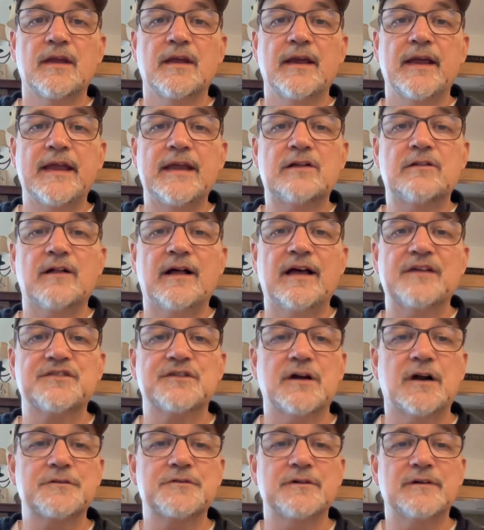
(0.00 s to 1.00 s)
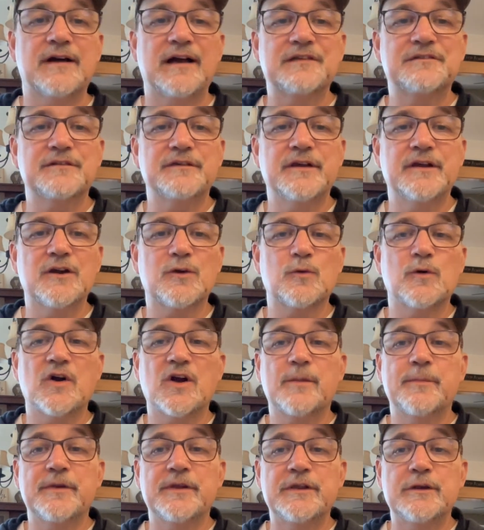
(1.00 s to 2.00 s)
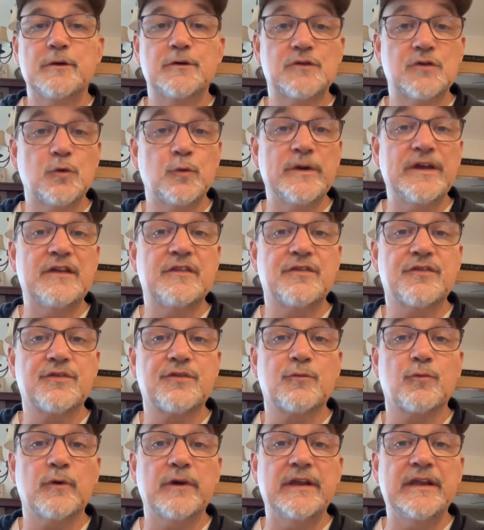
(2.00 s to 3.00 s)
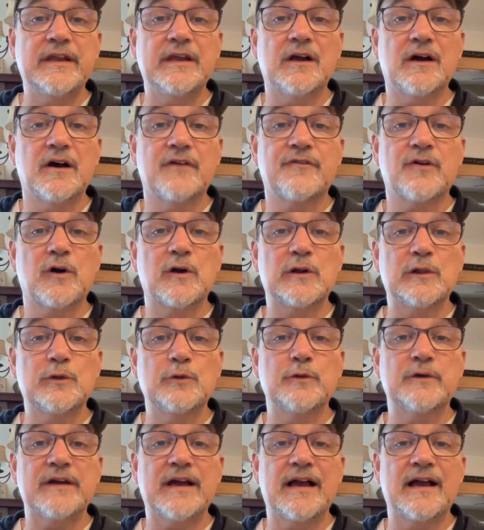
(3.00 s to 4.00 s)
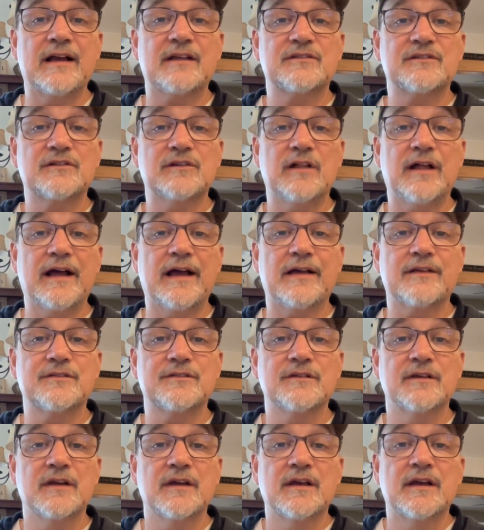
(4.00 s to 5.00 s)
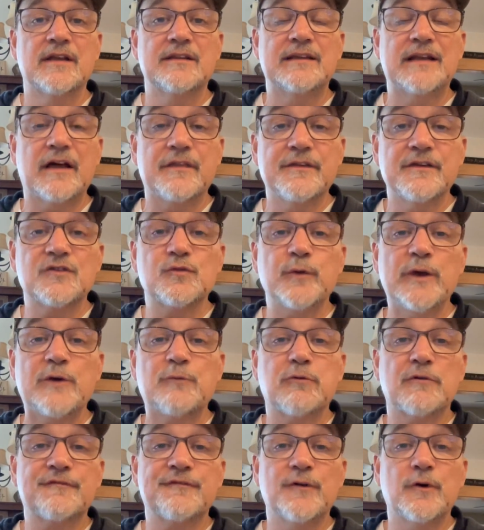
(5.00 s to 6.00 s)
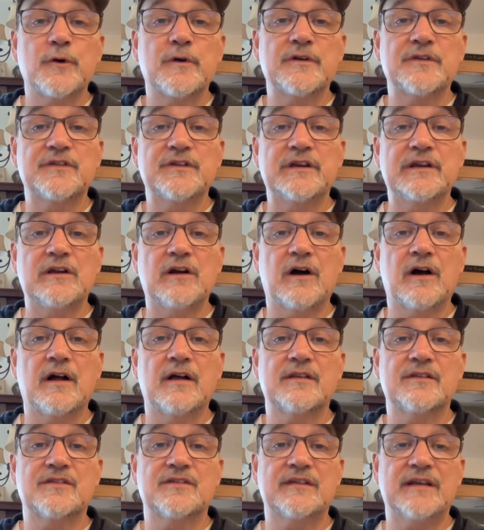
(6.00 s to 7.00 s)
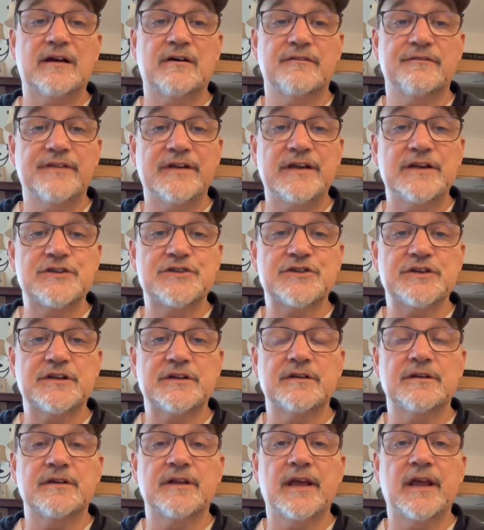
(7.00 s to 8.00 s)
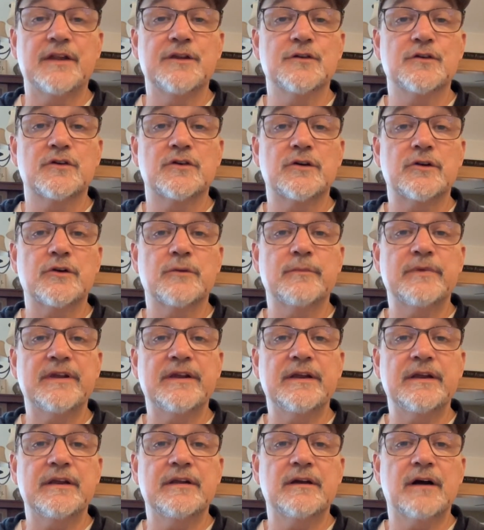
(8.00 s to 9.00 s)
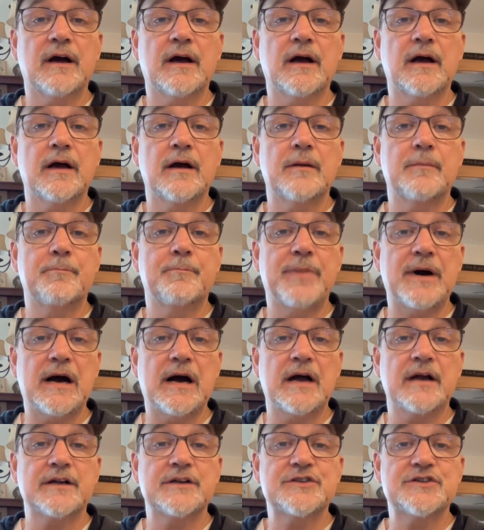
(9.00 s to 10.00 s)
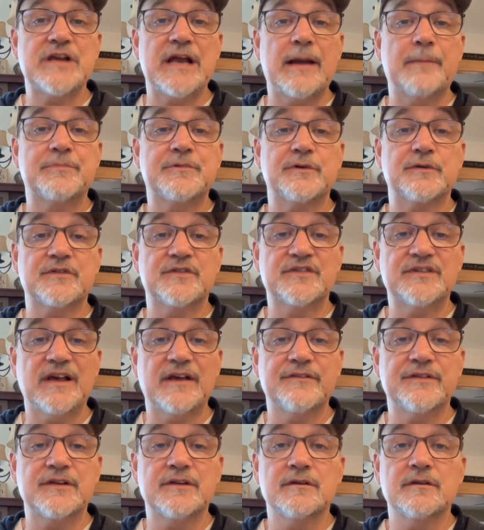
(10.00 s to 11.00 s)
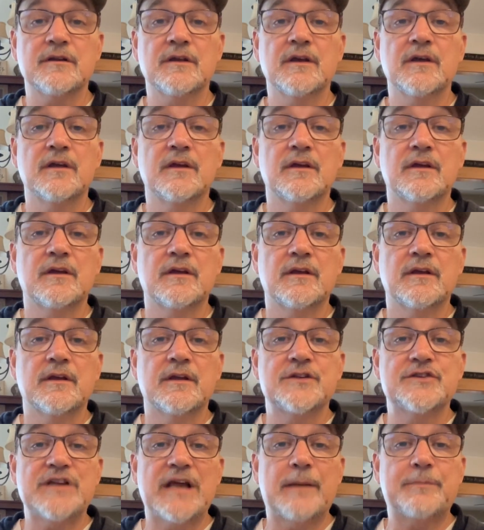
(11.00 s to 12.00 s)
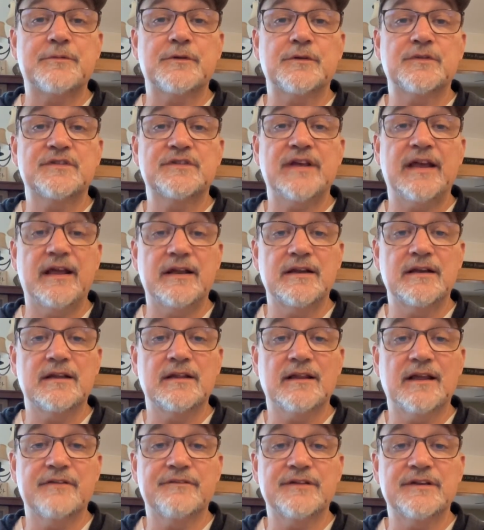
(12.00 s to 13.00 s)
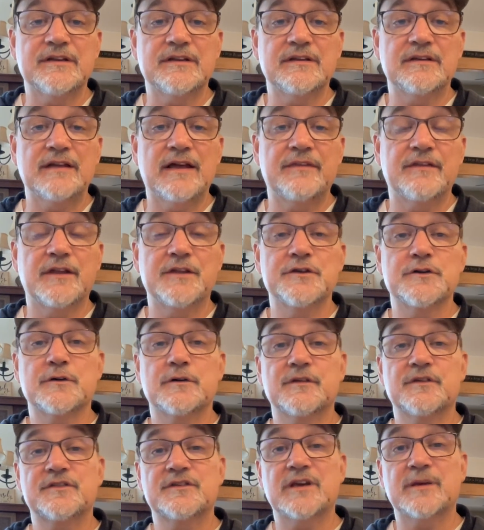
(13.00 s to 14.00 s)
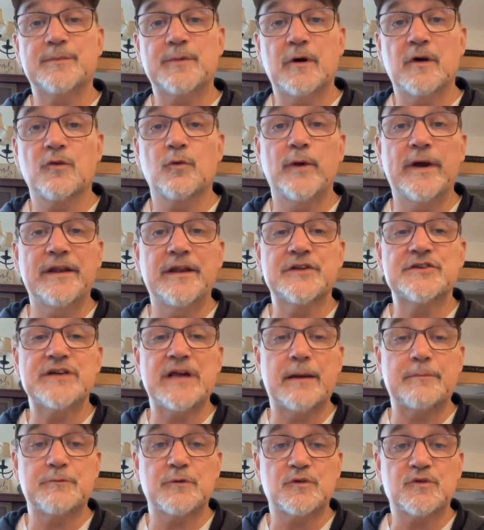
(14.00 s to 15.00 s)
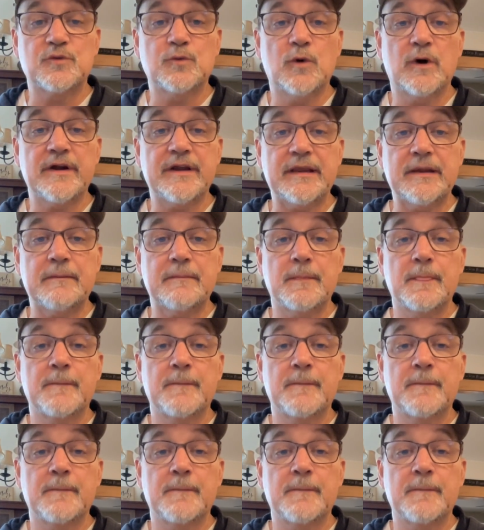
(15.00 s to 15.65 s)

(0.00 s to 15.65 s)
Hey class, Dr. Knightley here, welcoming you to week 3 of our Luke Acts class. Now, this week we're focusing on salvation, and you're going to read Bach chapter 7, chapters 10 and 11, and then you're going to skip all the way to chapter 20.